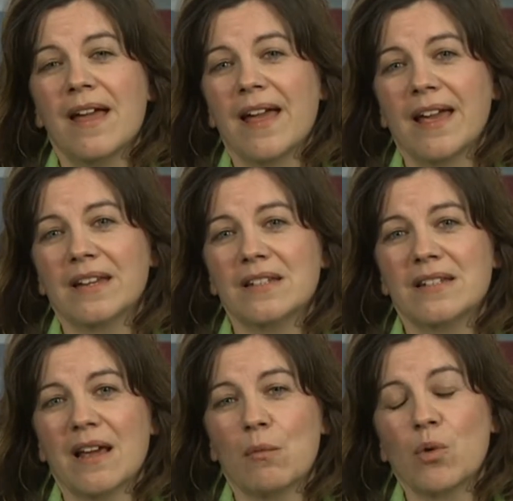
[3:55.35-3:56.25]

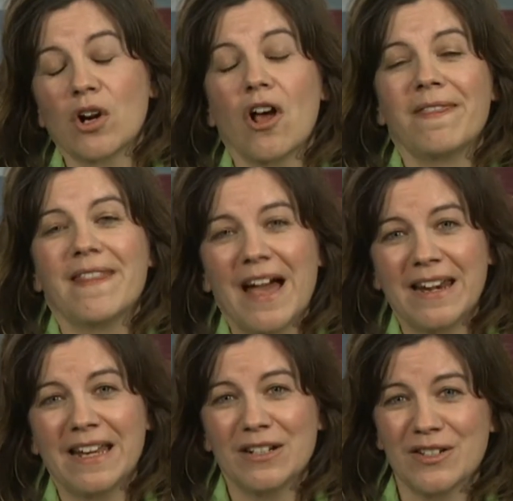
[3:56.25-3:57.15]
and work on that
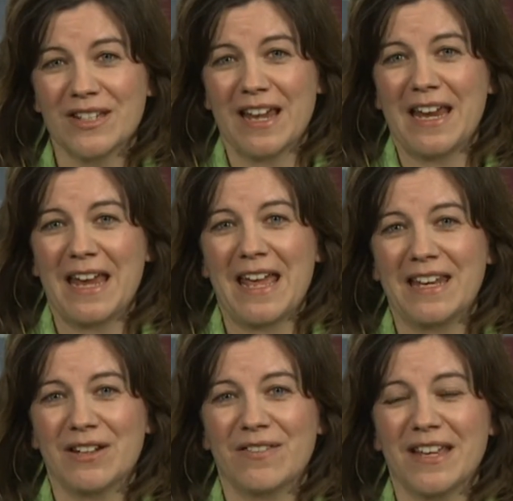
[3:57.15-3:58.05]
end
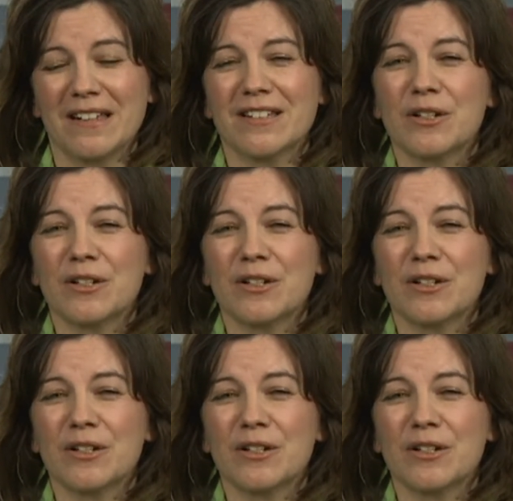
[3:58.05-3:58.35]
of things.